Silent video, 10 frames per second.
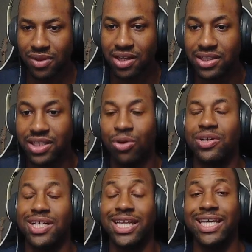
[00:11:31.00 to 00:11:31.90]
or
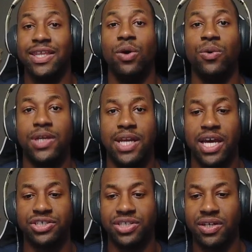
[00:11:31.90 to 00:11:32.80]
delete the old
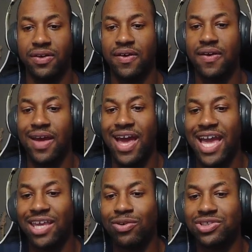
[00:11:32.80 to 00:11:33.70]
connection, and
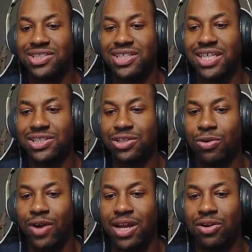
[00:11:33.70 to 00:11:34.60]
you will just need to
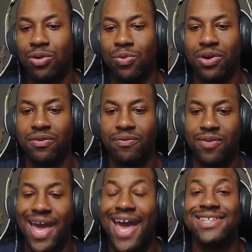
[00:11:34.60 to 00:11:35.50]
create a new one,
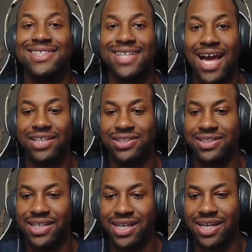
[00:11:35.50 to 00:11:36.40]
as I just
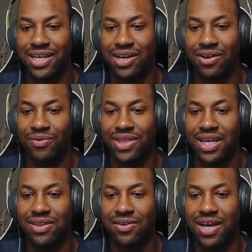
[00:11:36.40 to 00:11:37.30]
did here with the
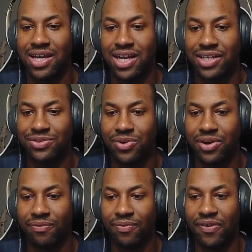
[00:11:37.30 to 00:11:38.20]
Ethernet connection
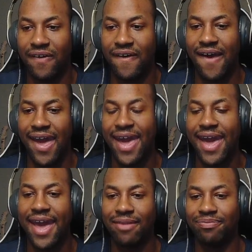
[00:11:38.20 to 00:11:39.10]
one,
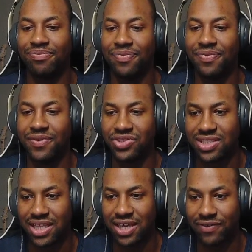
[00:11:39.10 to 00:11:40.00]
and just
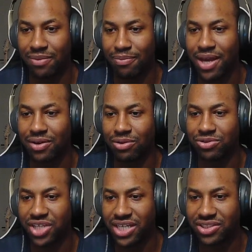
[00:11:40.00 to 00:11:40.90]
leave it, make no
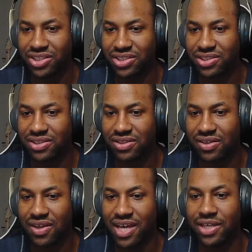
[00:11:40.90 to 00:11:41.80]
changes,
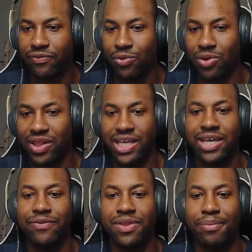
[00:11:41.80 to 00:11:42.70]
except for
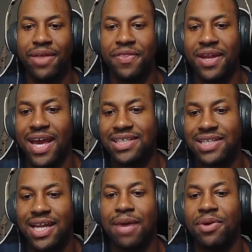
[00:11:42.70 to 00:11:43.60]
leave the method as
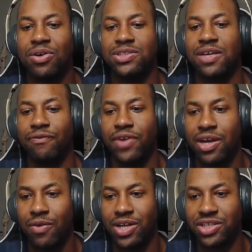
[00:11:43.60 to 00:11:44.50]
dynamic host
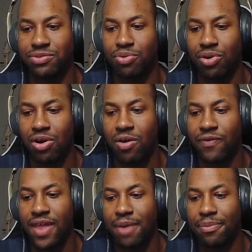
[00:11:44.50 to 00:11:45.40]
configuration protocol for
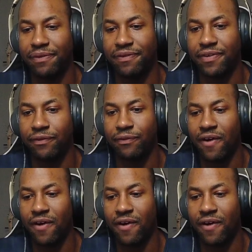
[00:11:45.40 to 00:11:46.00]
the IPv4.